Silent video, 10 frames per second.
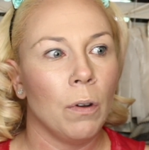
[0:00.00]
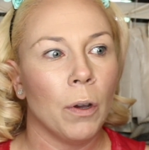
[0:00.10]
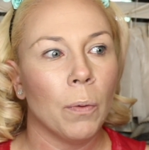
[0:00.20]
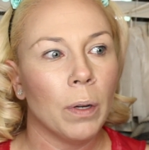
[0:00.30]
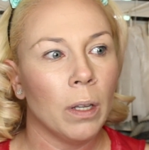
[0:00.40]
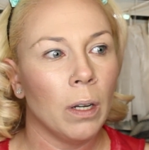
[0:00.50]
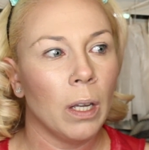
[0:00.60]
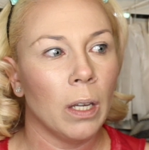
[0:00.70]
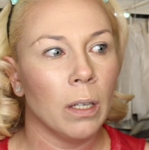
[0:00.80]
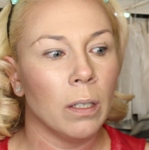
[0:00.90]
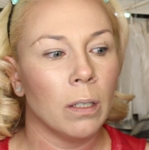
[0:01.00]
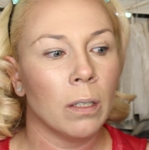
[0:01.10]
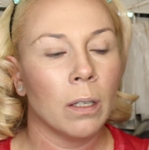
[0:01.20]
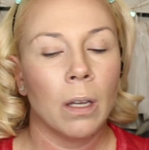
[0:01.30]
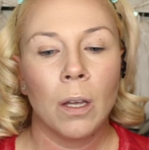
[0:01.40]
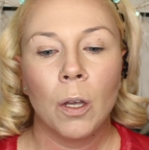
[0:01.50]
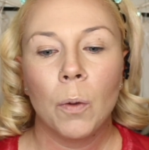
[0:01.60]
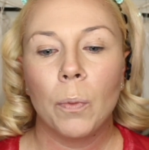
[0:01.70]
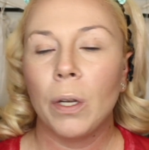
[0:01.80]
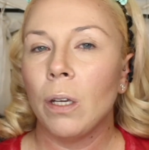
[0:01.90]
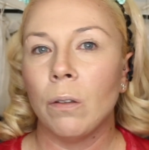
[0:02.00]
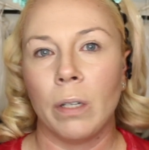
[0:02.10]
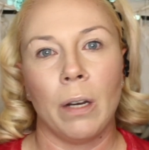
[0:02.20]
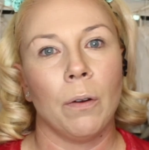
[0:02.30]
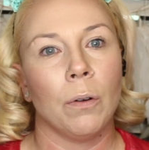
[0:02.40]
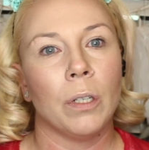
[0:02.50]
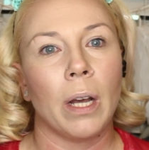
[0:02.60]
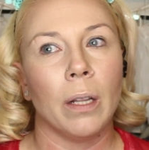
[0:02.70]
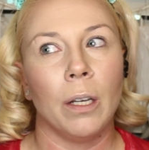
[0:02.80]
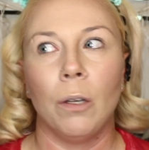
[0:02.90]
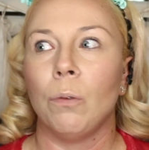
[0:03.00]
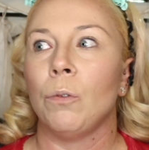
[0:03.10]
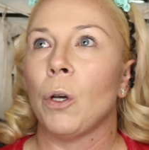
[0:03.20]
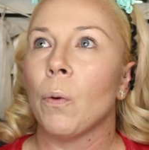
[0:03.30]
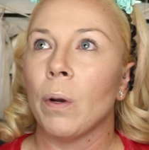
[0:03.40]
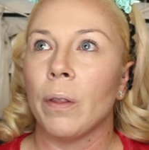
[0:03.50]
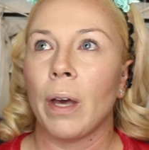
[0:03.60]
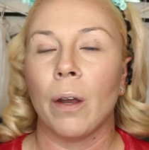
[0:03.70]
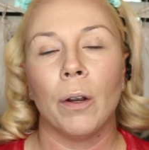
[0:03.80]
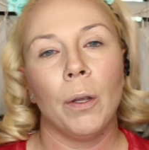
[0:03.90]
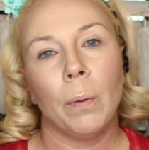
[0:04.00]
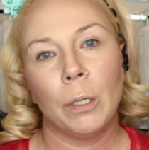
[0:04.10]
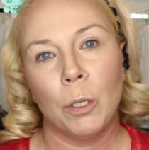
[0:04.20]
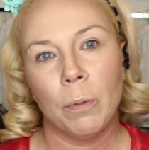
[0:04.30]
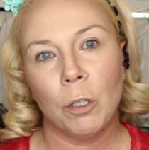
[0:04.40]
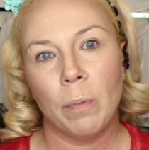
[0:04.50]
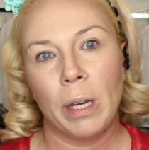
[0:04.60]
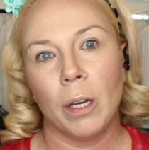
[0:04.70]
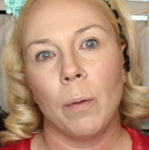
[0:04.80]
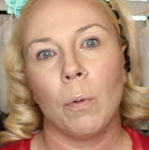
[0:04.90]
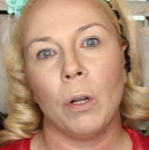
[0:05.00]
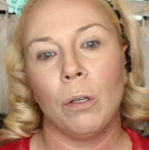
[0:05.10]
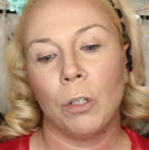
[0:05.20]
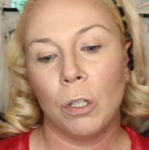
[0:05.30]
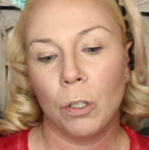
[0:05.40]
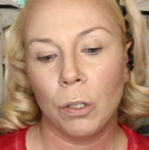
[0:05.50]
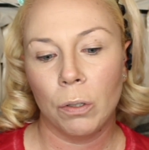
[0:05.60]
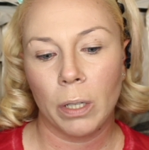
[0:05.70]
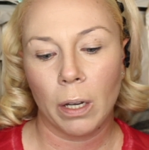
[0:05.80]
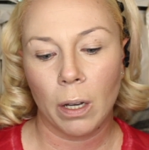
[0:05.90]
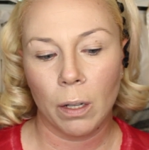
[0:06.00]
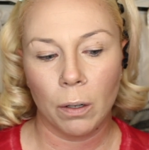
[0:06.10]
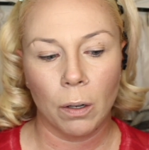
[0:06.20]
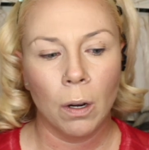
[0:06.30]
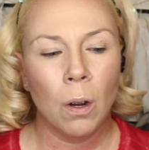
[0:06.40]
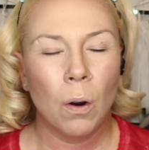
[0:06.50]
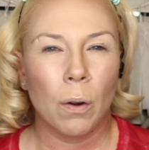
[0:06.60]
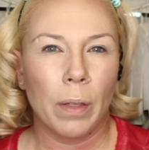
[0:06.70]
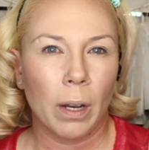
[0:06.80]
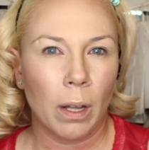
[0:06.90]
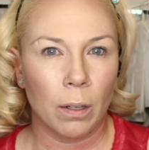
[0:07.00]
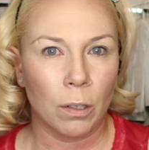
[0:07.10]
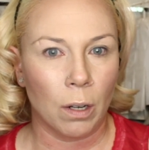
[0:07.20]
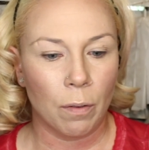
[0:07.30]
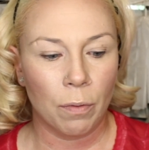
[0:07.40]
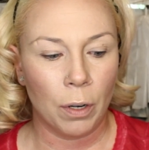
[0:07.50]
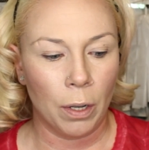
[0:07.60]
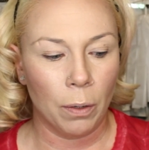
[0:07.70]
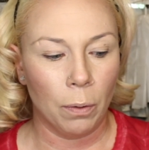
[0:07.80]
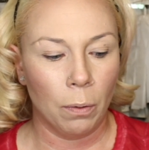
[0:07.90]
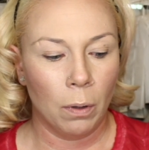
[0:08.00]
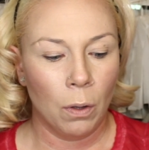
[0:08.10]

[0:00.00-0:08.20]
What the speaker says: no one is putting you down or telling you don't wear that, or you wear too much makeup, or you shouldn't choose that color, or that color's not for you.